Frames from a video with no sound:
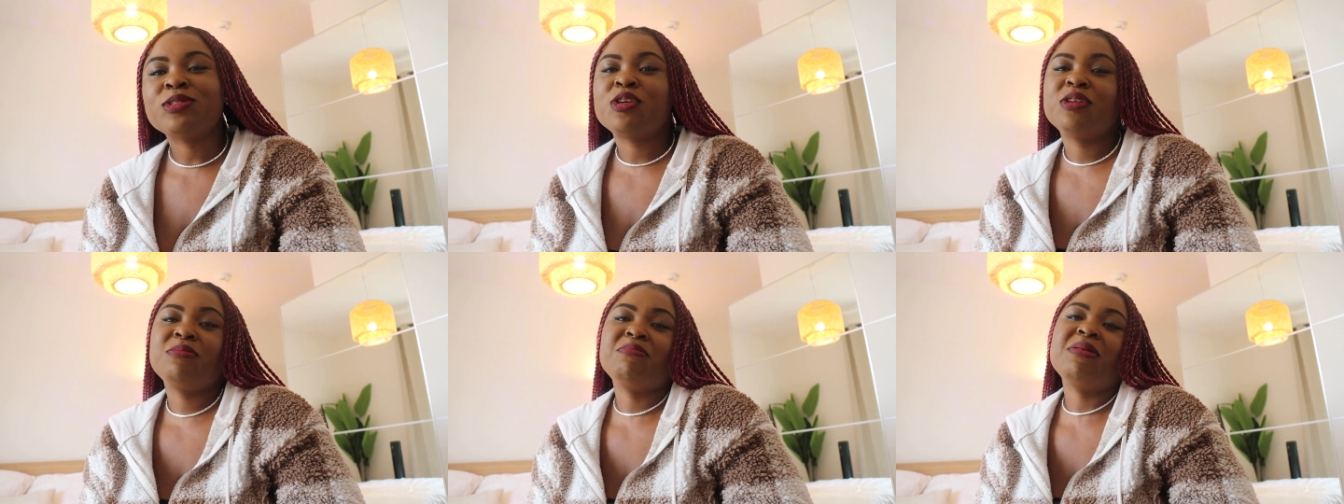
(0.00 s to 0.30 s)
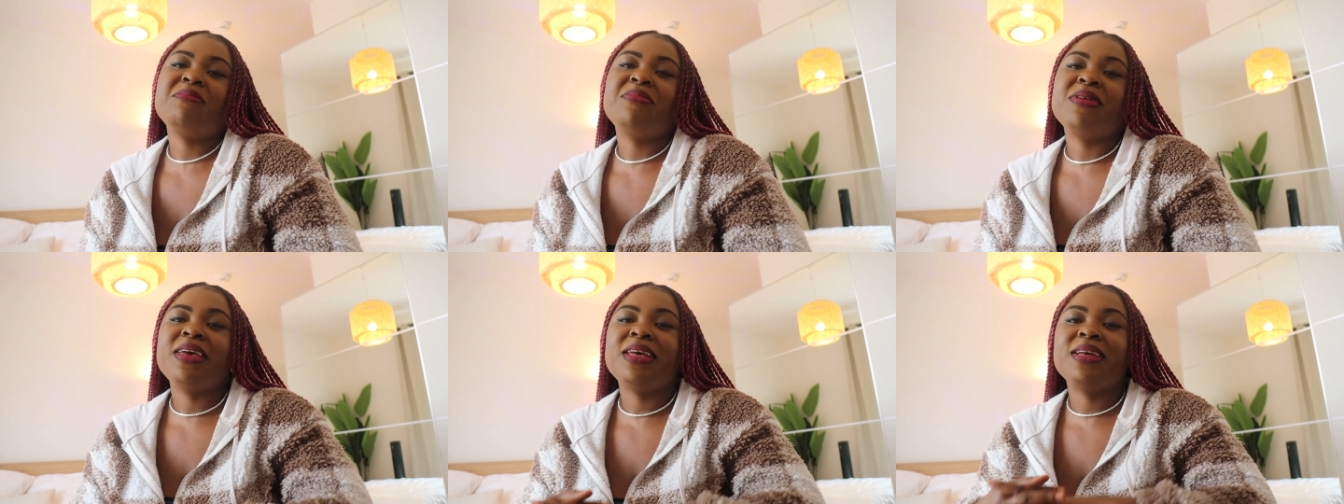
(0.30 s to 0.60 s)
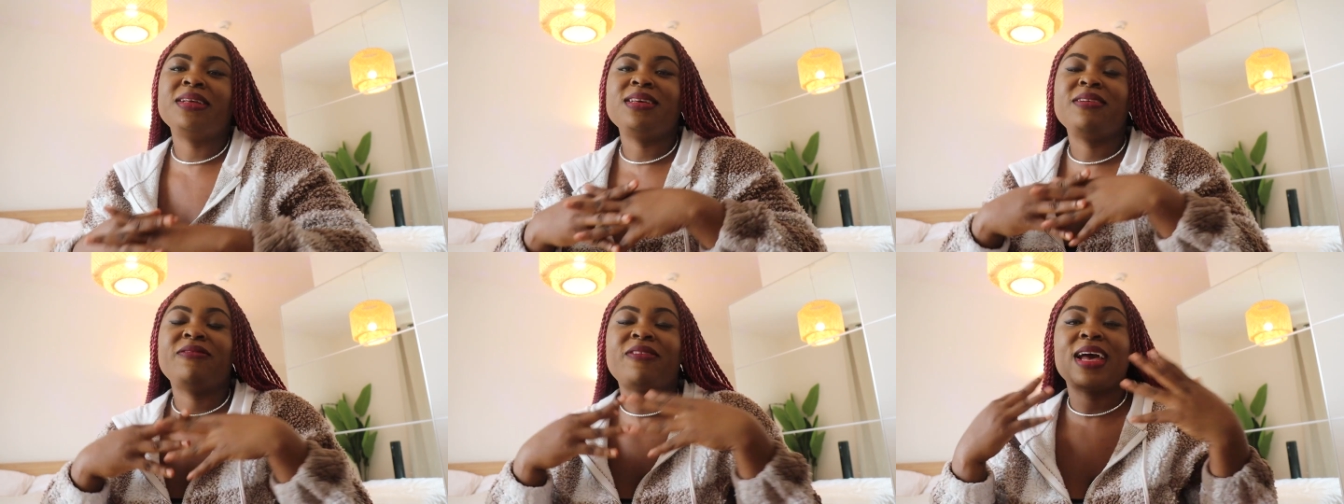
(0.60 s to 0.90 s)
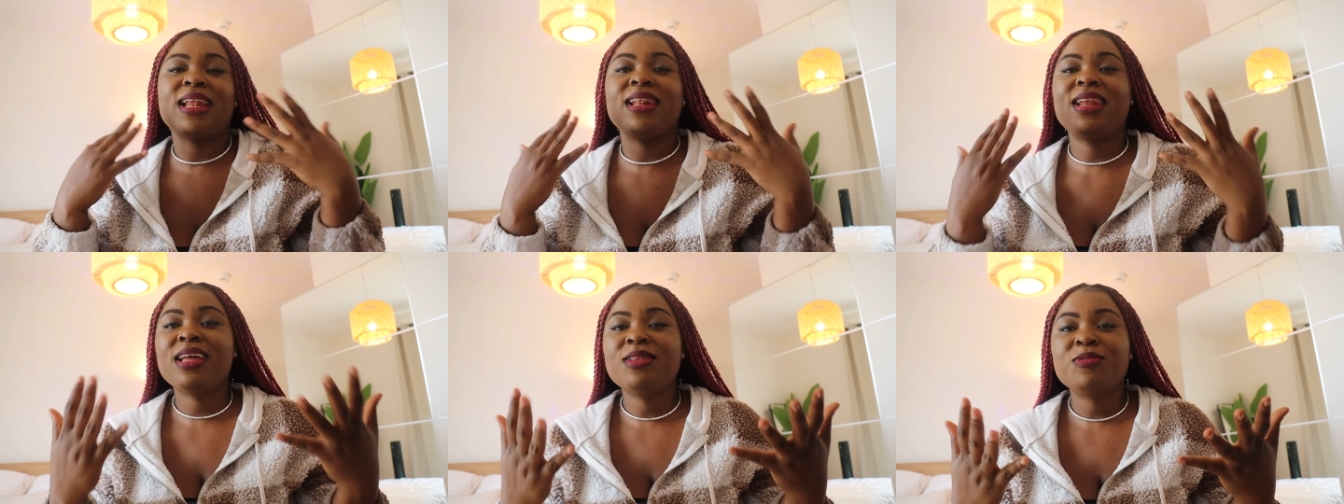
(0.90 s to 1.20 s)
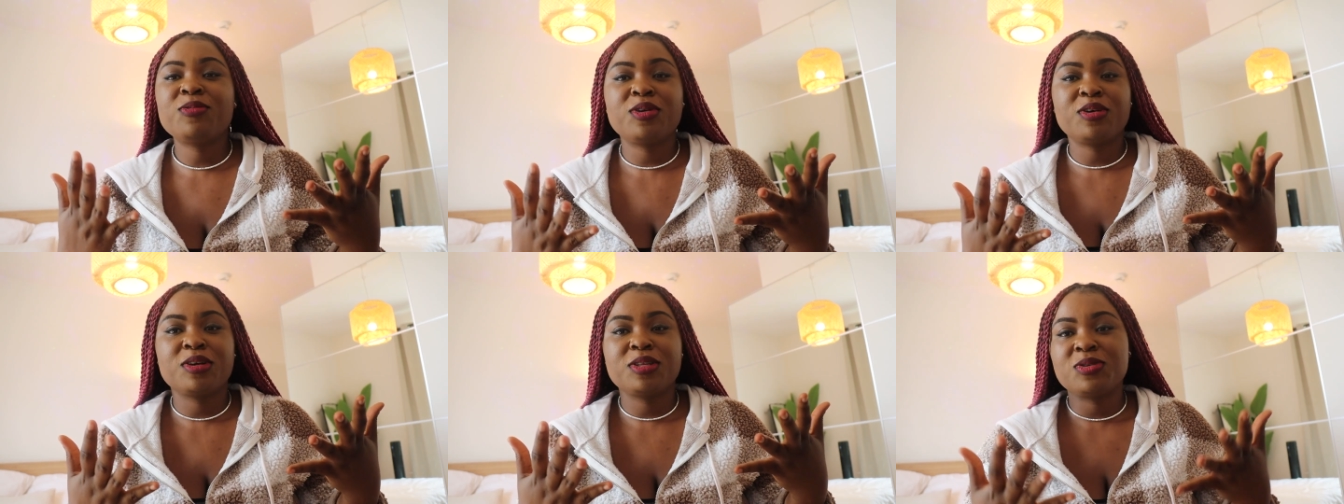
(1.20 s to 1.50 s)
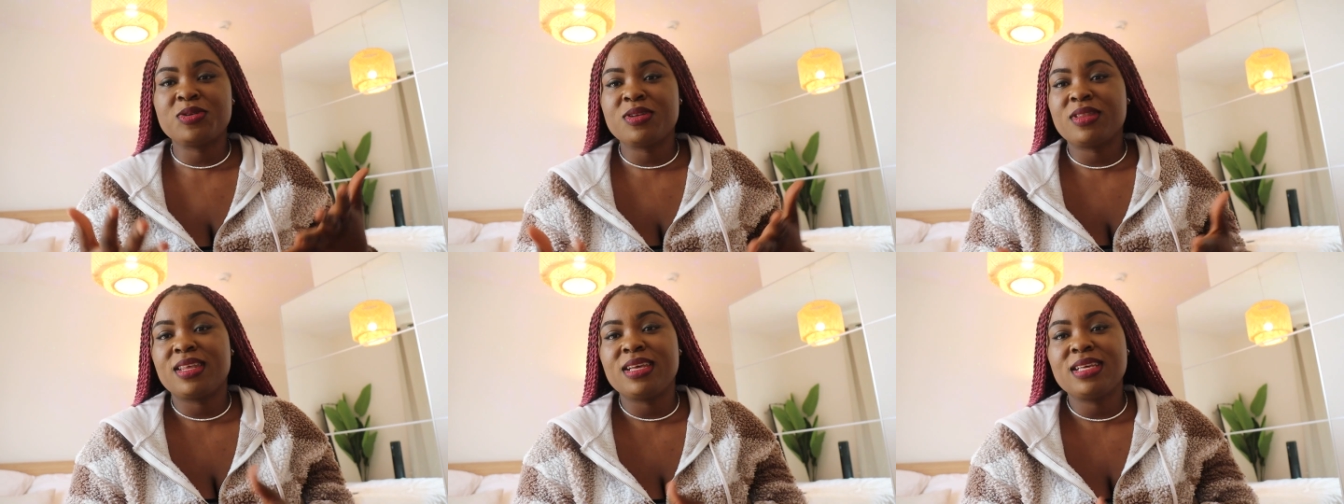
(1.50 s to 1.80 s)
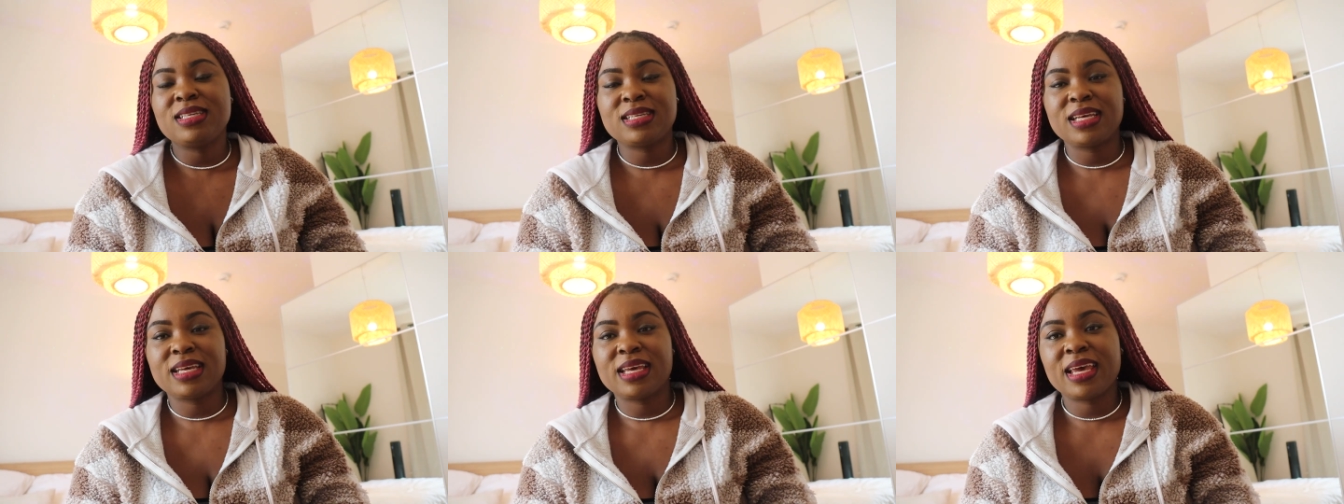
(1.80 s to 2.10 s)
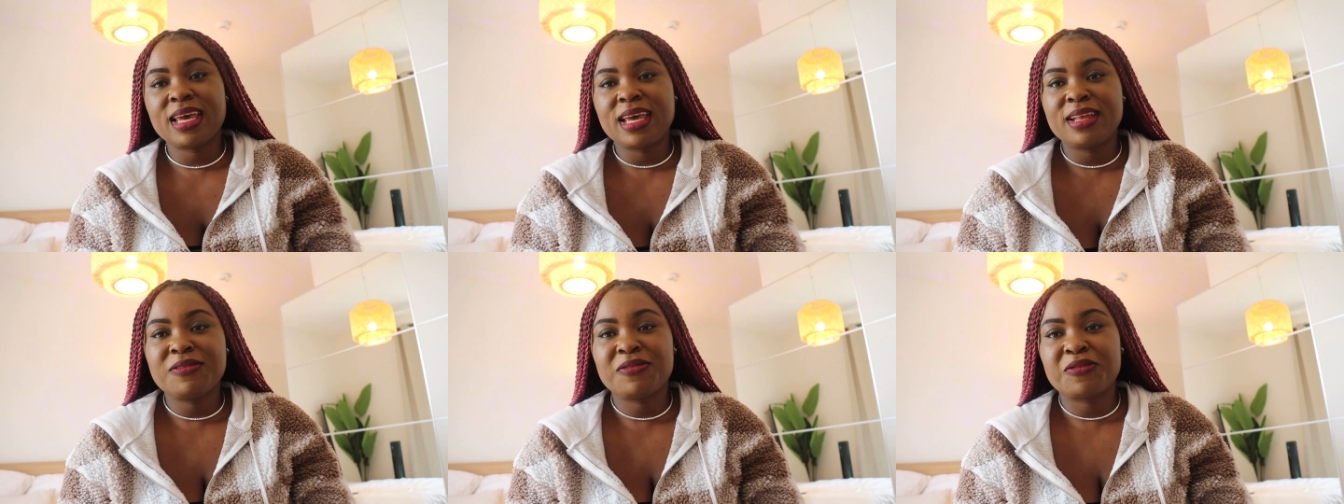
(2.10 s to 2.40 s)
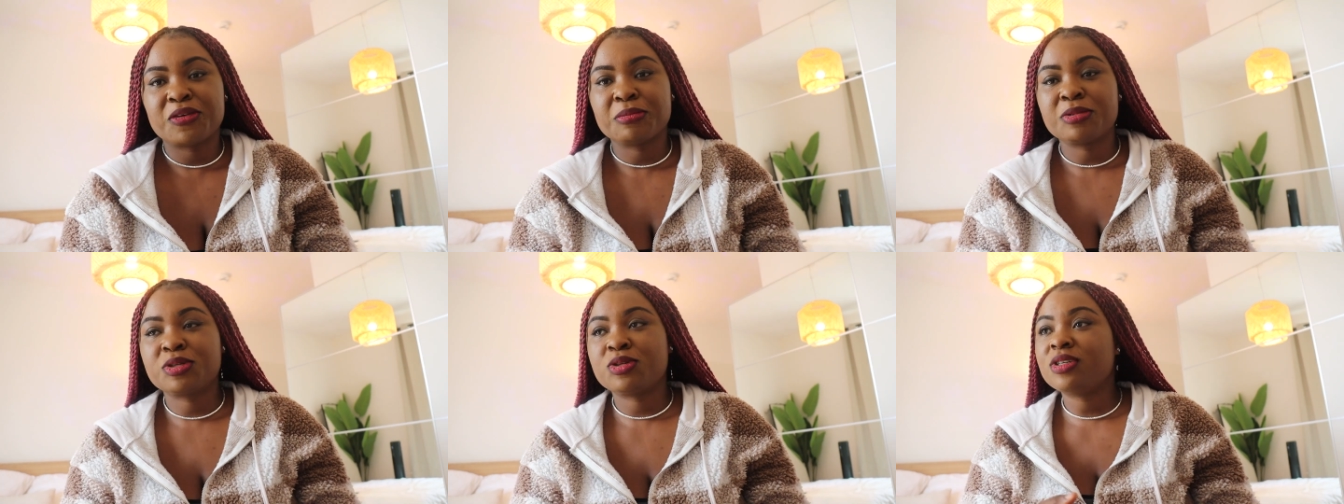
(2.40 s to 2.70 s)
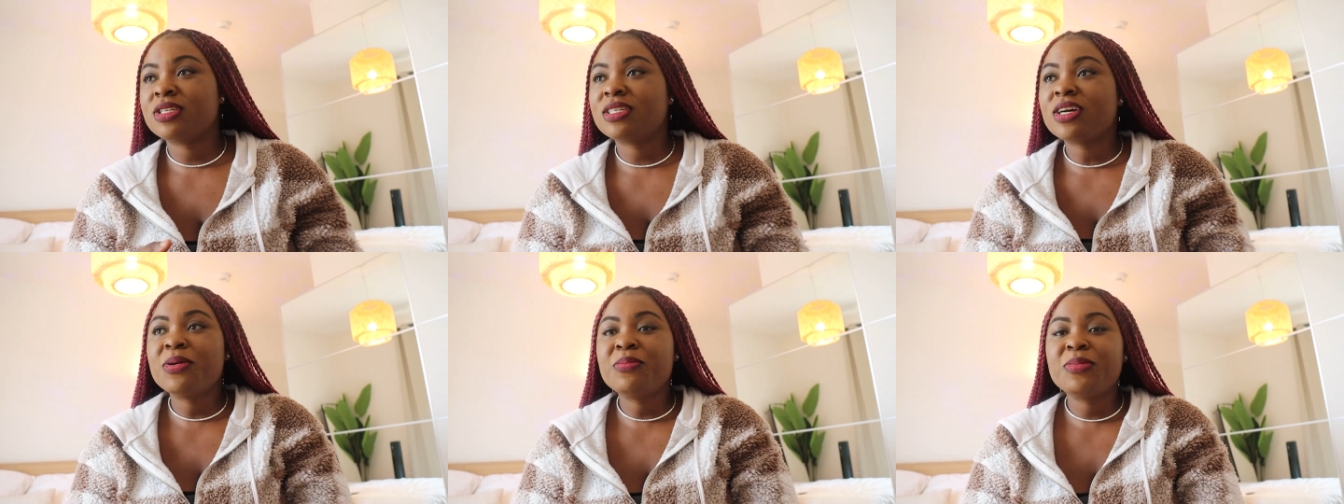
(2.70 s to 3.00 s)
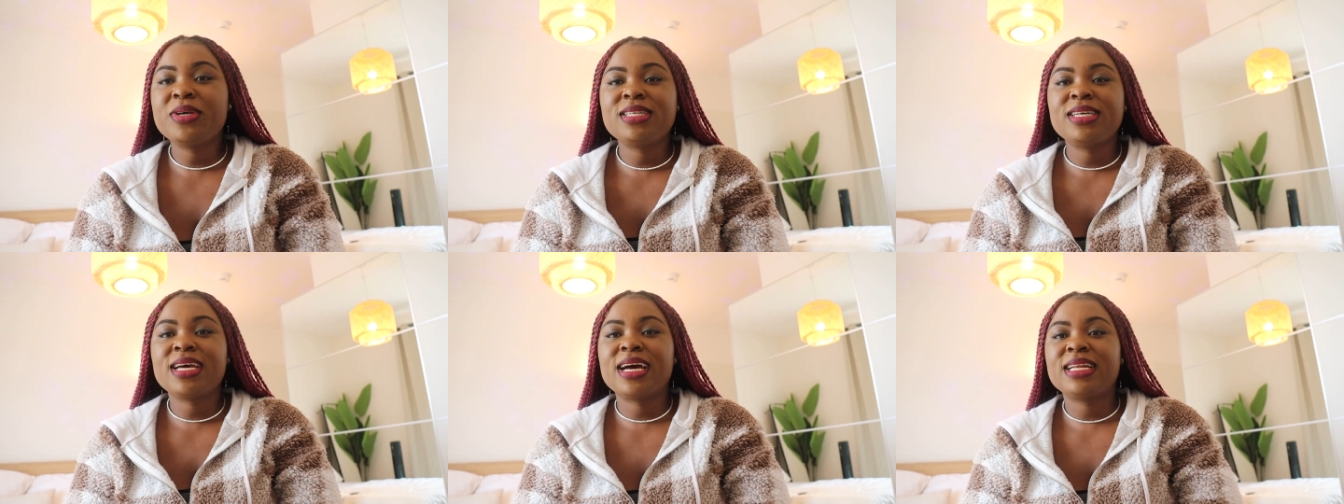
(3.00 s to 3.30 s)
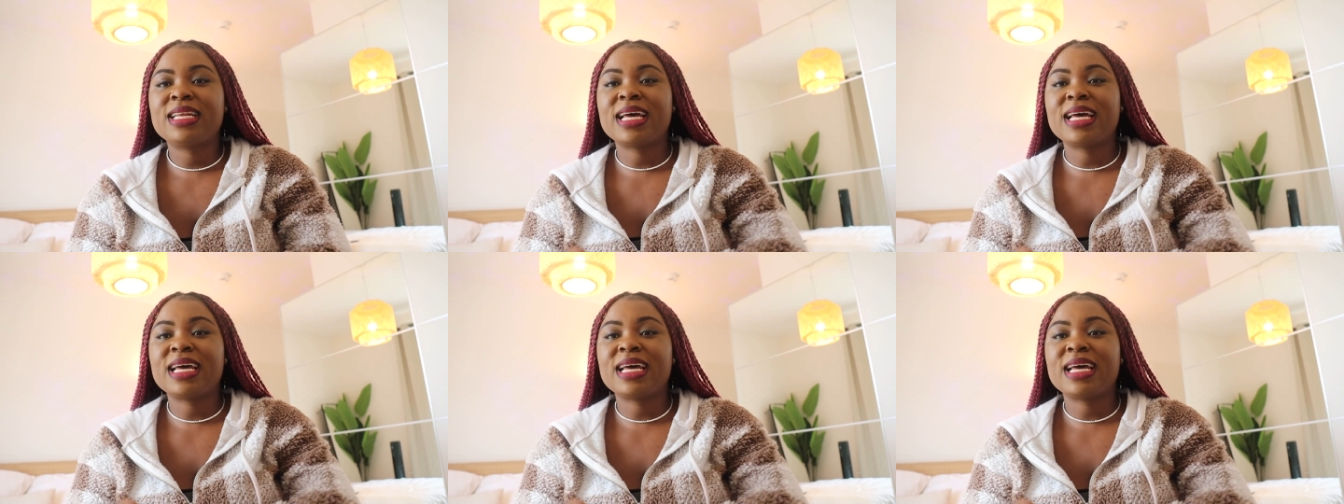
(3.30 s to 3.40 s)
and maybe if I learn one or two things again from social media